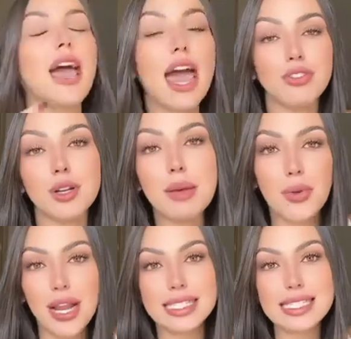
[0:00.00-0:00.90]
After my
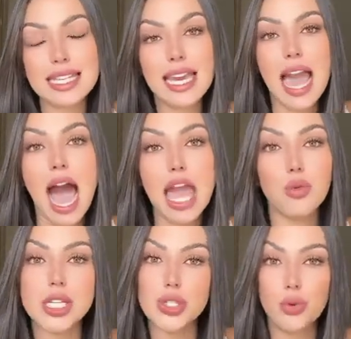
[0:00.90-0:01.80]
pregnancy, I
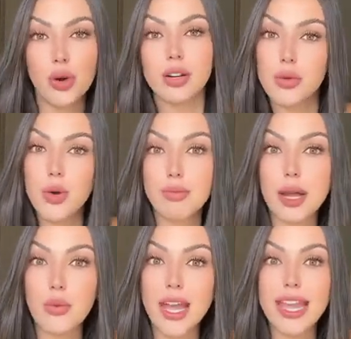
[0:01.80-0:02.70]
was struggling with
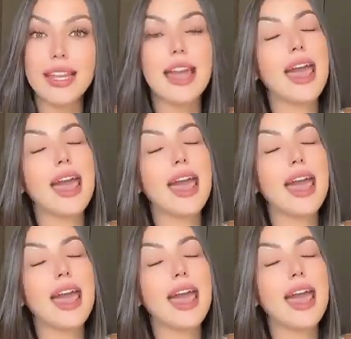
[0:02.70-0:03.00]
my weight.